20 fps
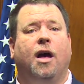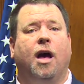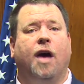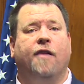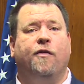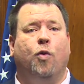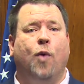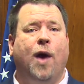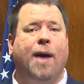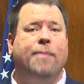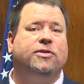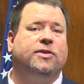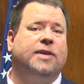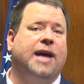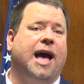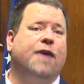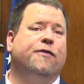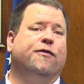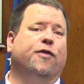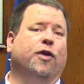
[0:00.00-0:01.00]
of a
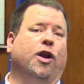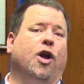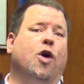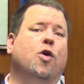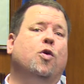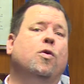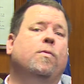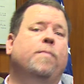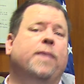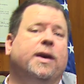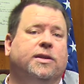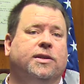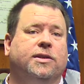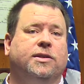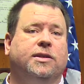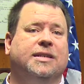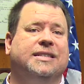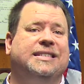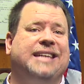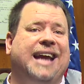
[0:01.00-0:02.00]
website for local
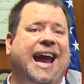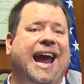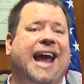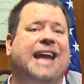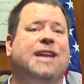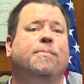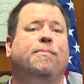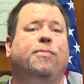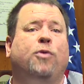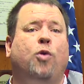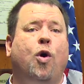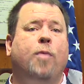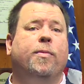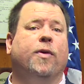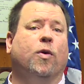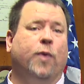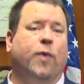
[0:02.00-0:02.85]
businesses and employment